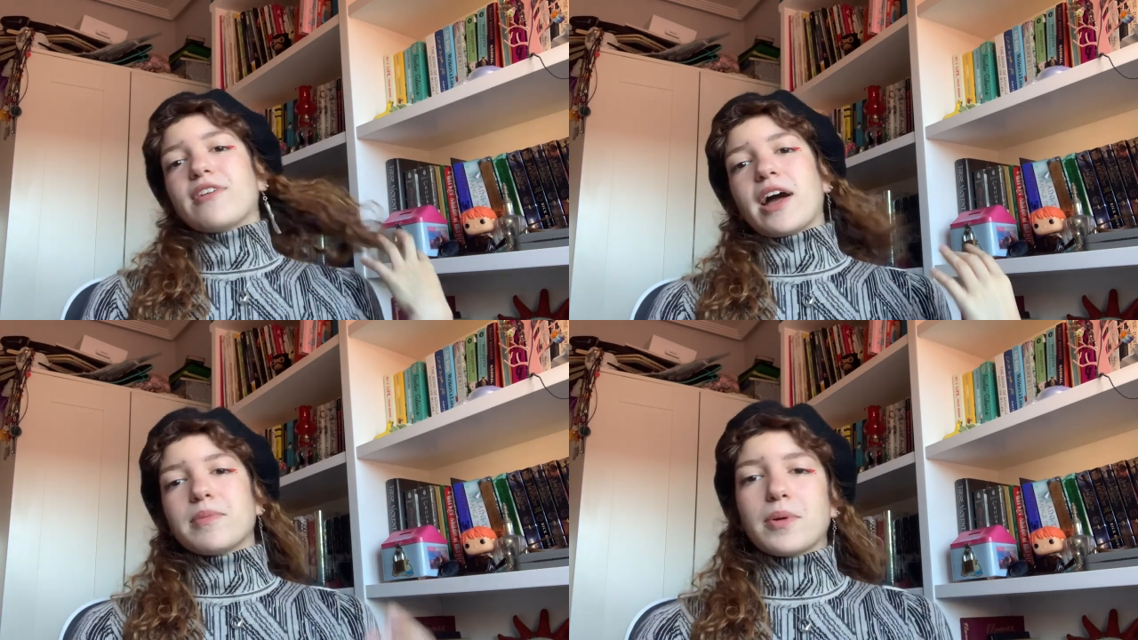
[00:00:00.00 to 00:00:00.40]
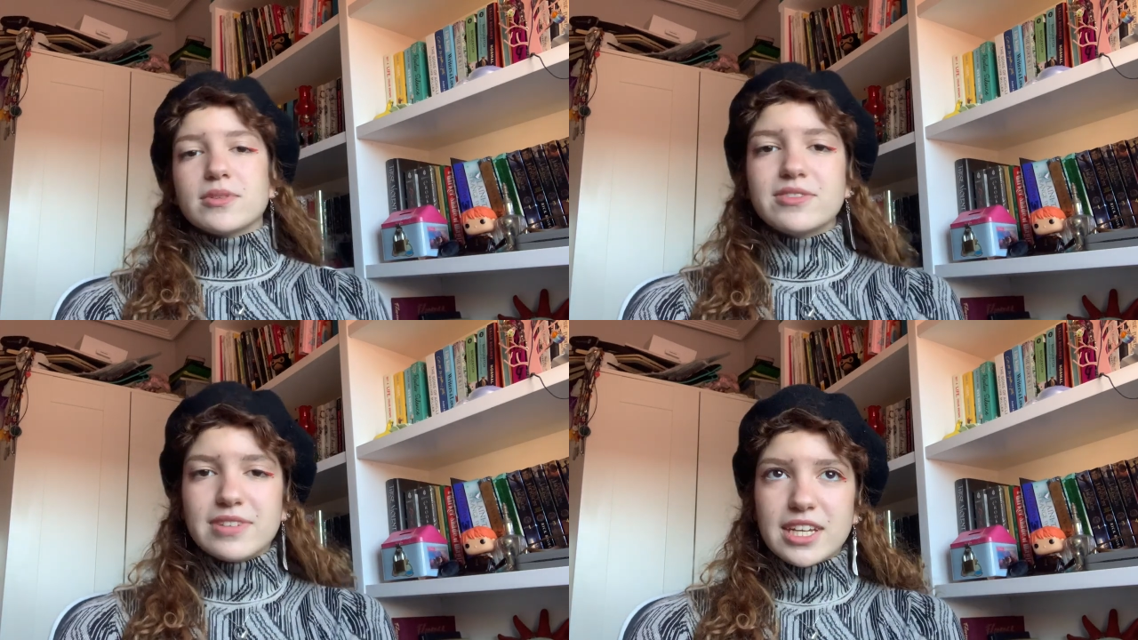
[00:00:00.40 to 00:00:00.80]
I
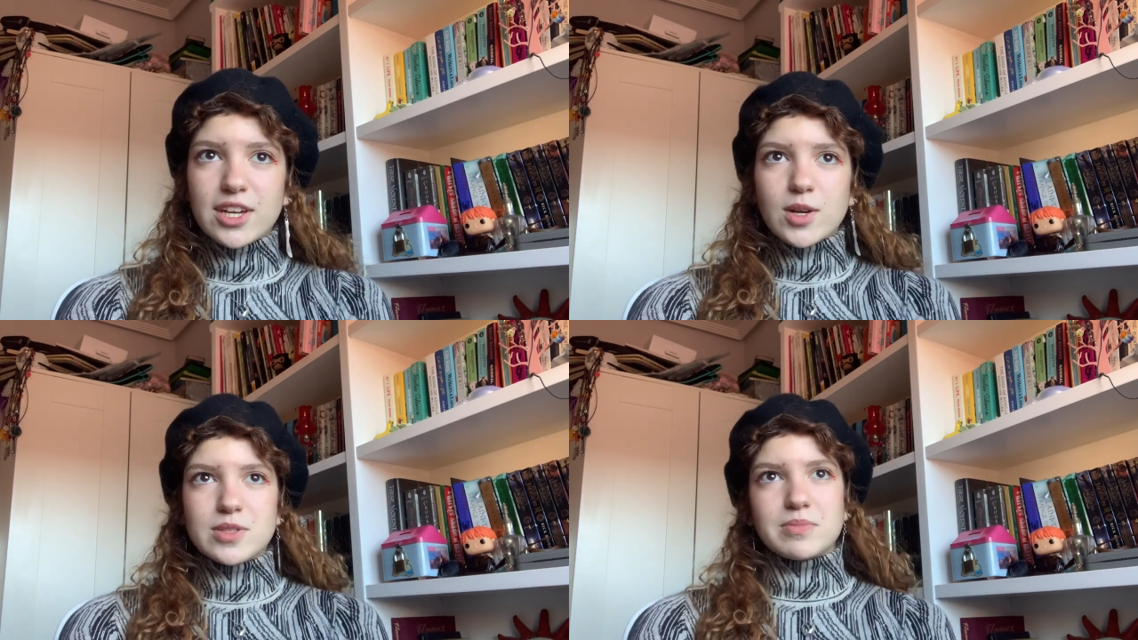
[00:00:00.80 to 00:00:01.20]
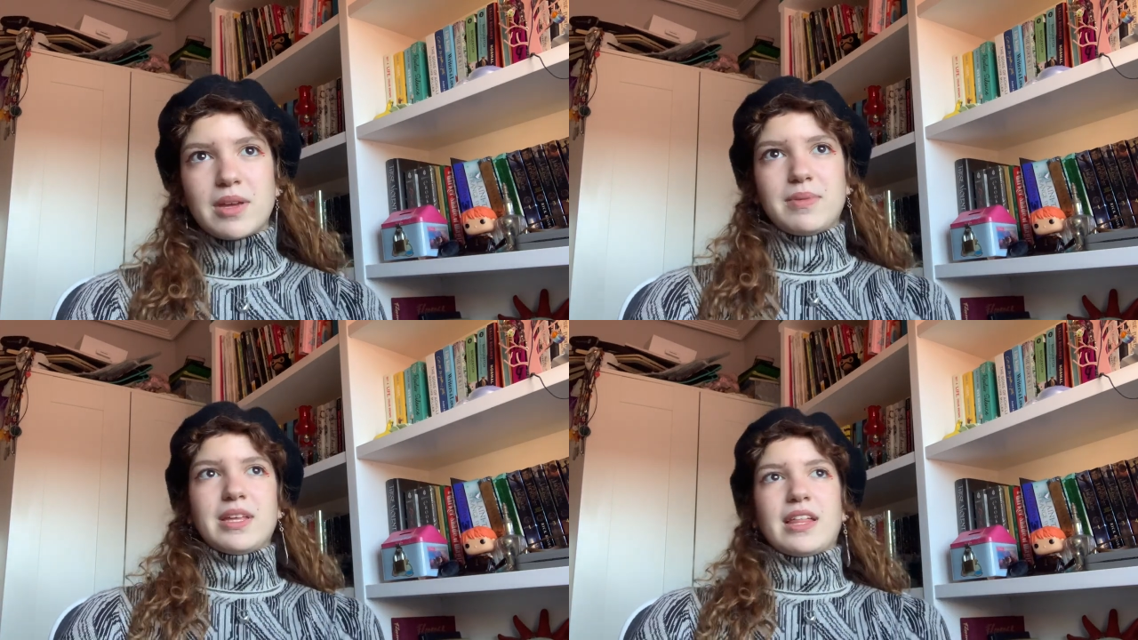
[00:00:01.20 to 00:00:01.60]
post videos
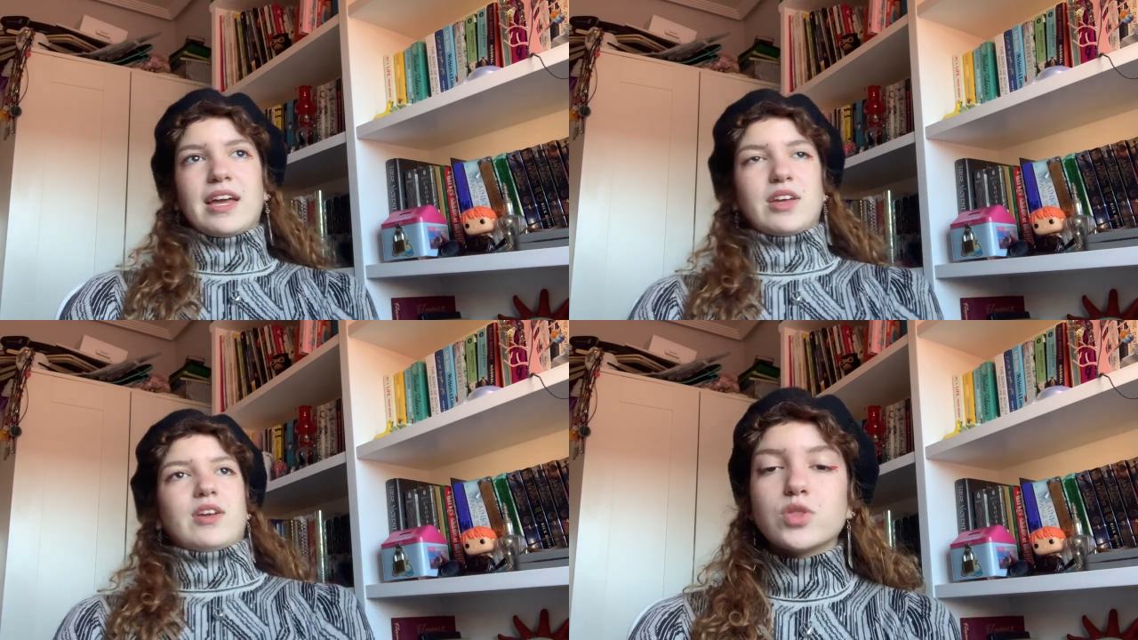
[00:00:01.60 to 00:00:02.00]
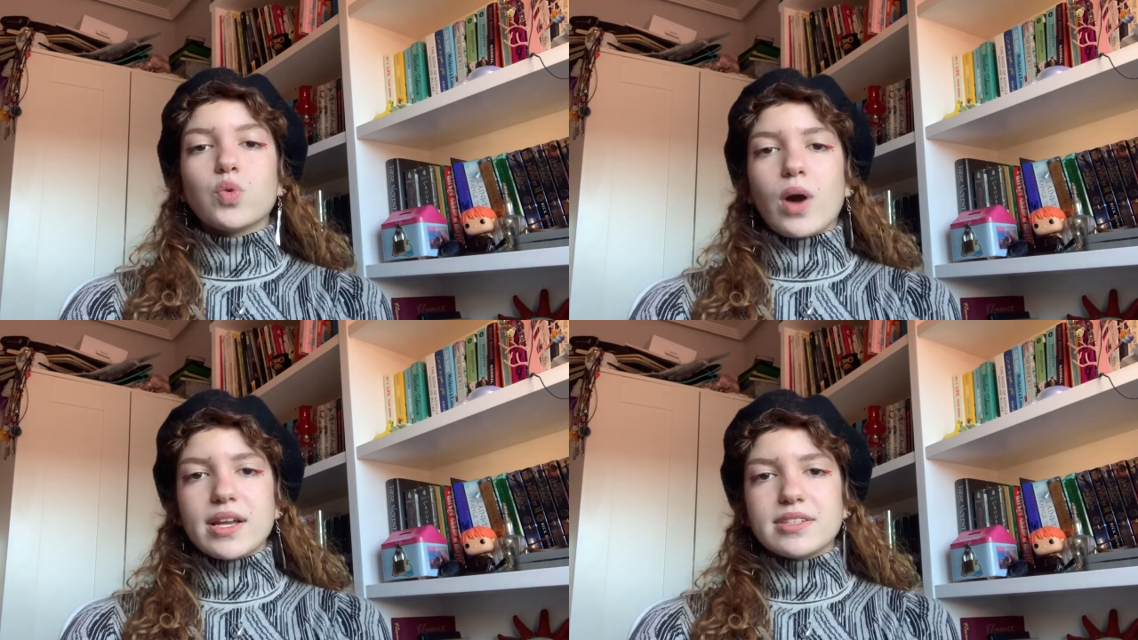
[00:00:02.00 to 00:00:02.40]
maybe like
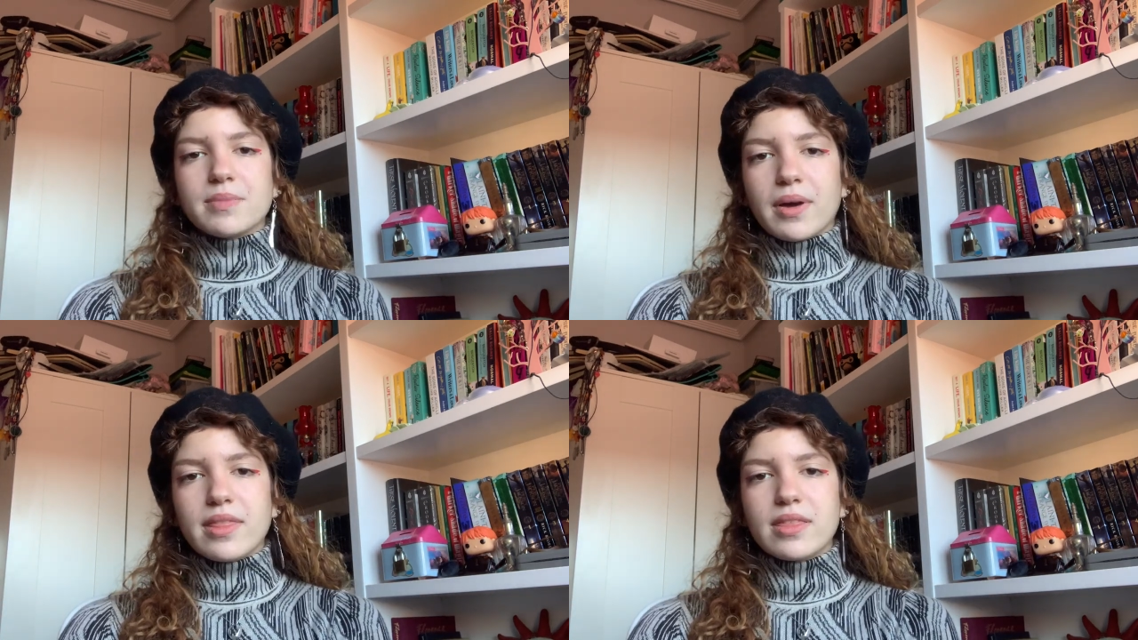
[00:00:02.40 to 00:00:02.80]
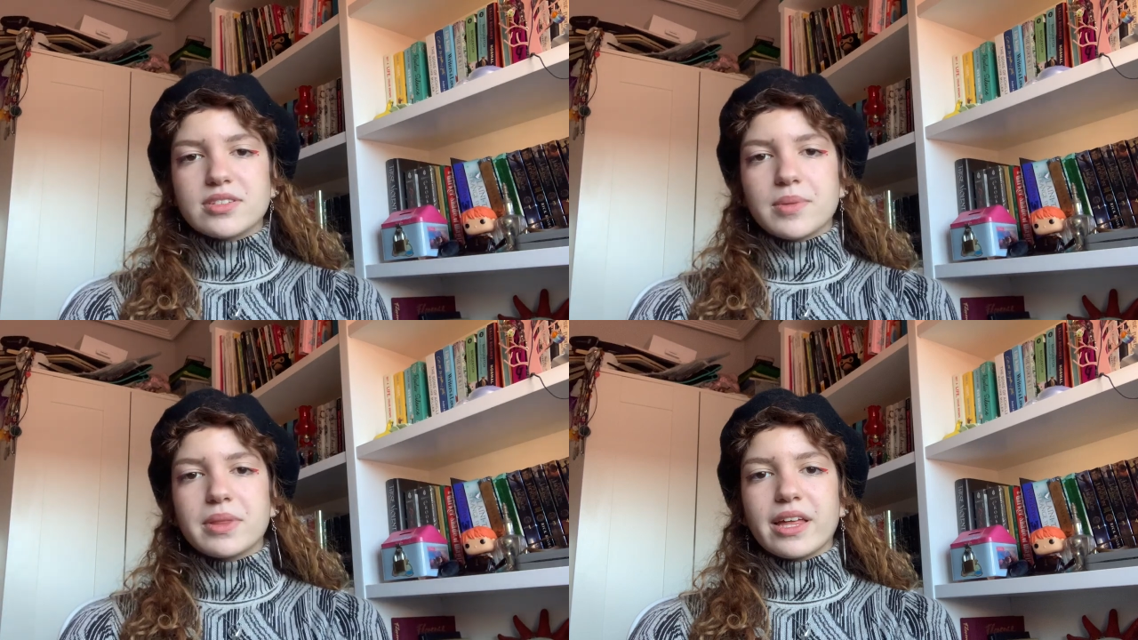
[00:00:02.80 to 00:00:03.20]
twice a month or
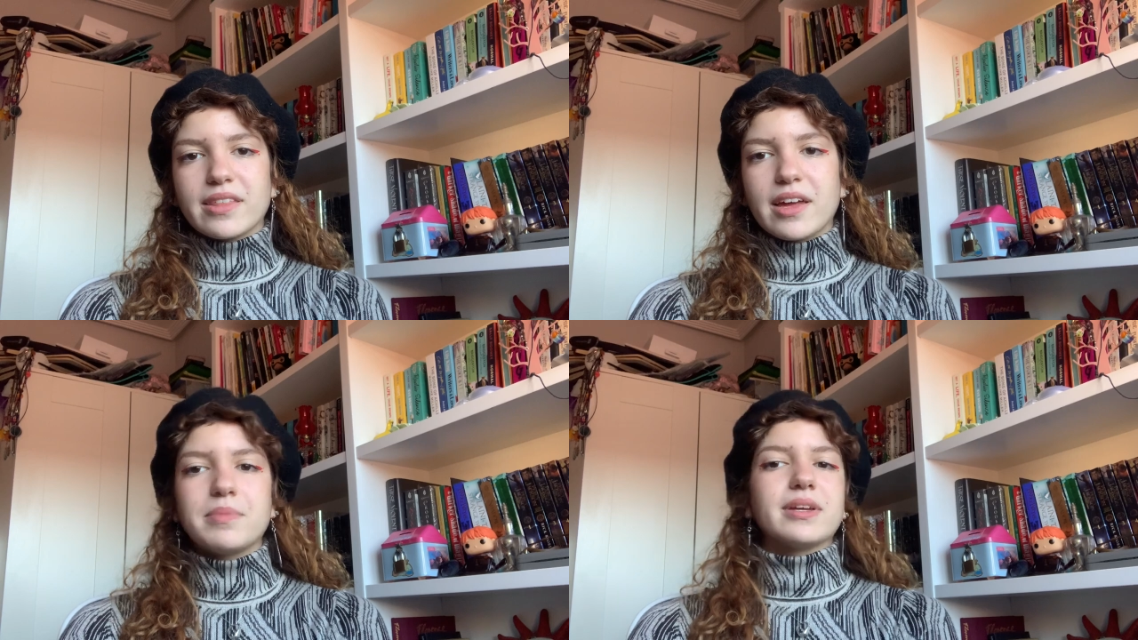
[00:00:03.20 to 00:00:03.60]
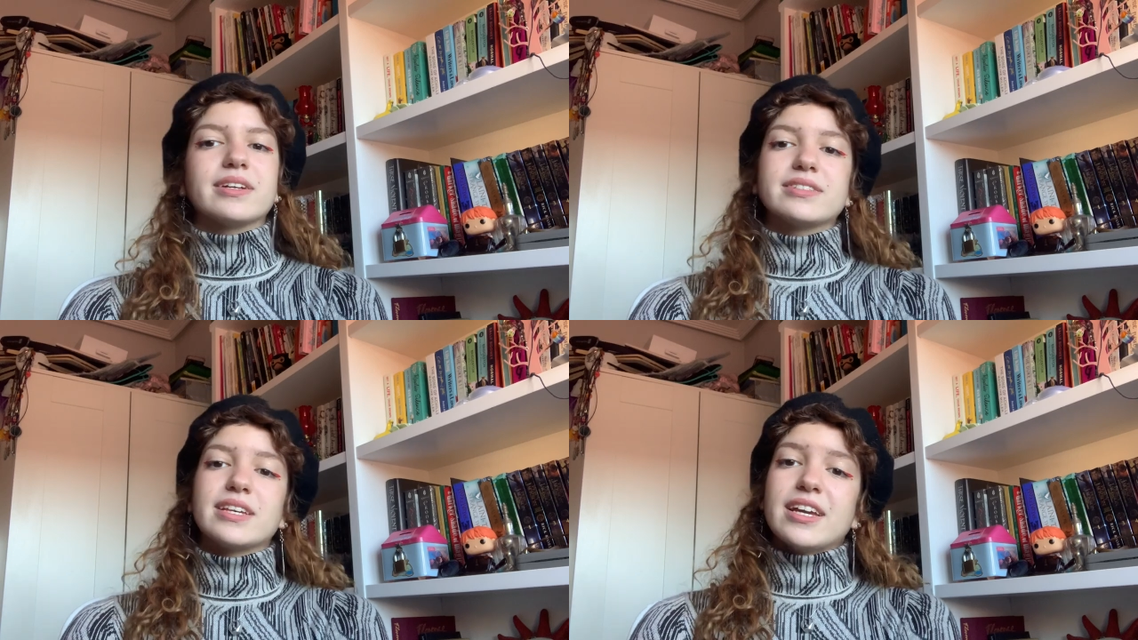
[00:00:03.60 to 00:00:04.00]
something like that because